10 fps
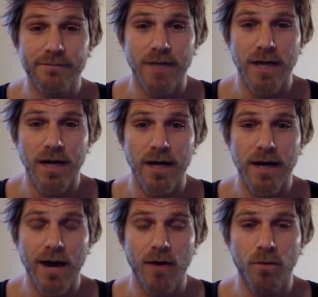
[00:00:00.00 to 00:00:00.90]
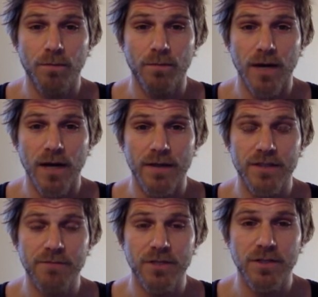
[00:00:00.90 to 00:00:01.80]
I hope
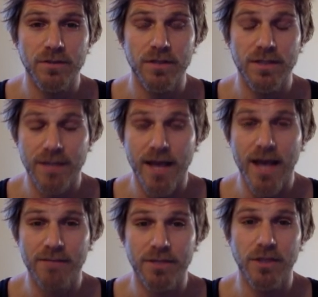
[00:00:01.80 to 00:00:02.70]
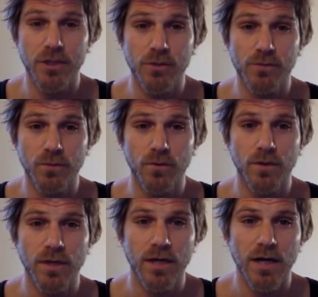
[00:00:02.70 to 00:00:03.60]
this has been useful.
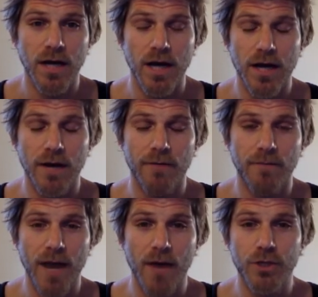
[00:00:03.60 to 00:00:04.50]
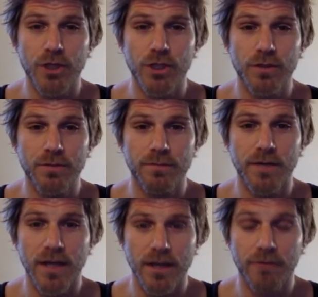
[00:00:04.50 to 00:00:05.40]
I wish you
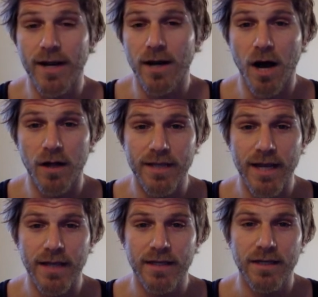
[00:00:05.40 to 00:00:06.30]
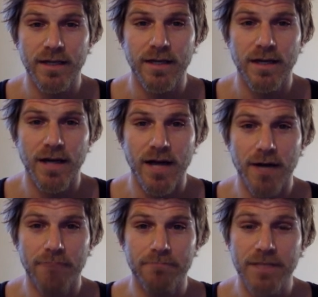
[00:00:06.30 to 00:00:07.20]
a great holiday.
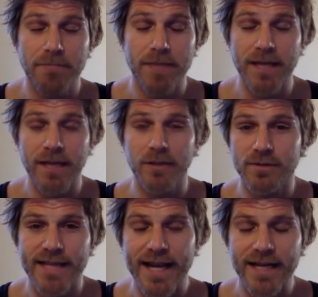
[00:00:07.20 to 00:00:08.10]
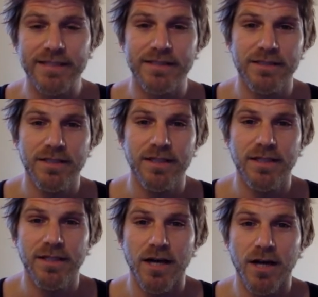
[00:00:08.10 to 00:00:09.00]
Keep making those gains.
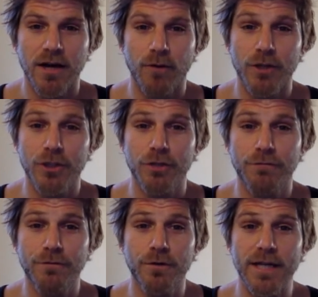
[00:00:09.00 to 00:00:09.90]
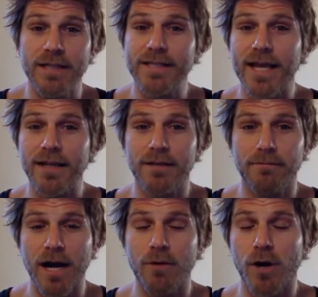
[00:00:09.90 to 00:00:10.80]
Watch your food intake.
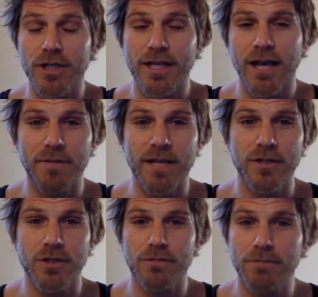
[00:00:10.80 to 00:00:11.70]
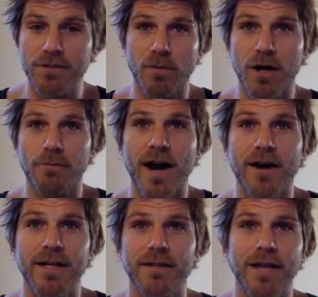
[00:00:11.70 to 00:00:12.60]
By watching, I mean just be smart
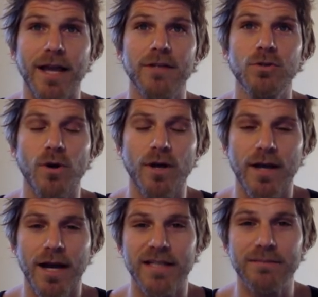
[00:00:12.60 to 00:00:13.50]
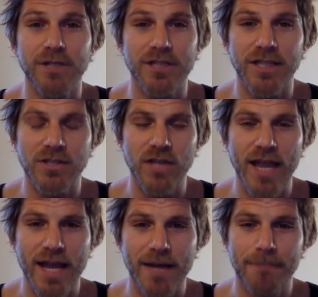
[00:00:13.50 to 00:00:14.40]
about it. Enjoy as much as you
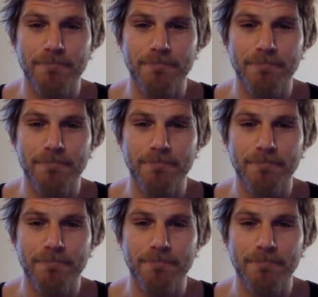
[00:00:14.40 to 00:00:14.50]
can.